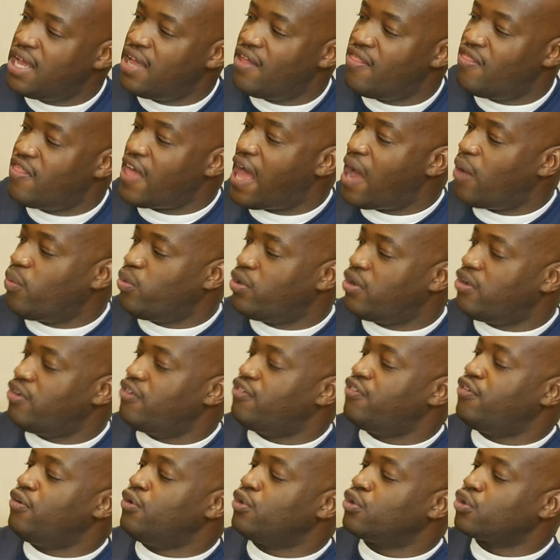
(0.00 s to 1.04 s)
and that would
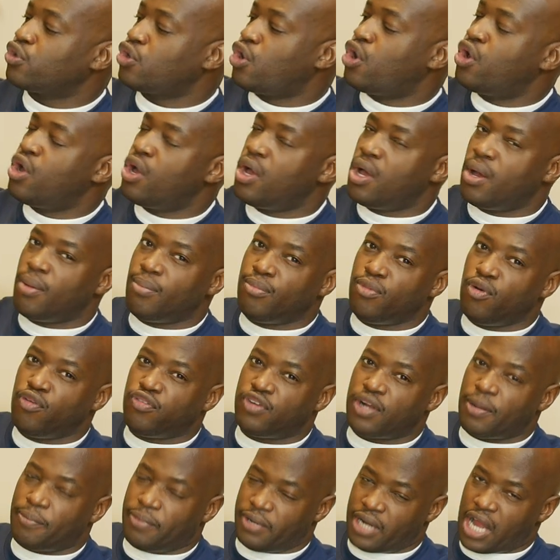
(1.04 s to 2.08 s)
have
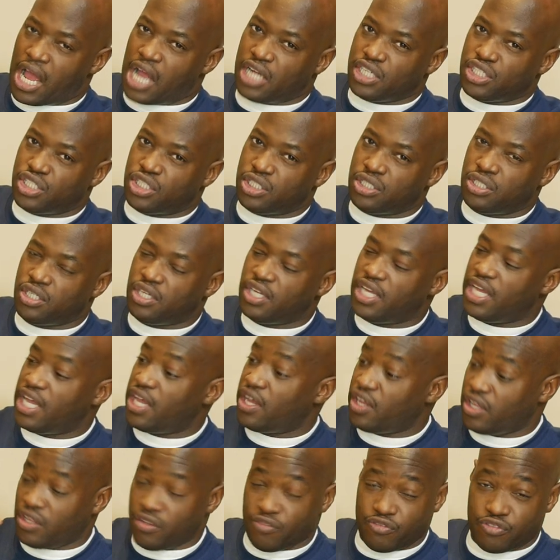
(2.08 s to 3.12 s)
moved it up a notch.
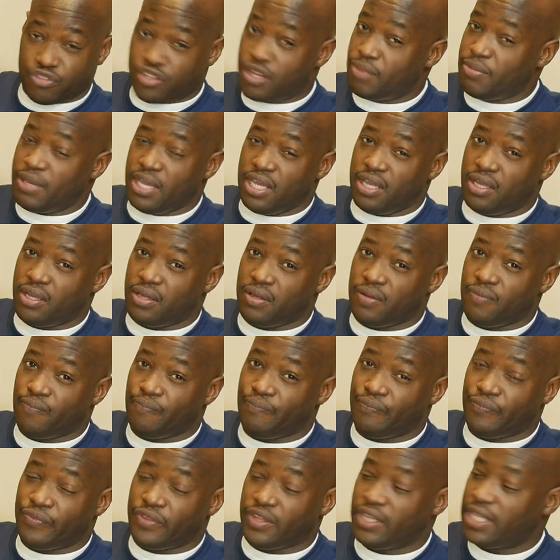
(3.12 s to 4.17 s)
To me,
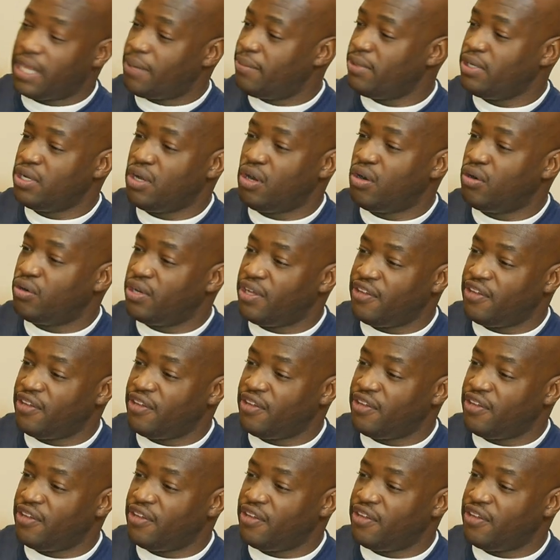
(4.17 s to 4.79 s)
let me know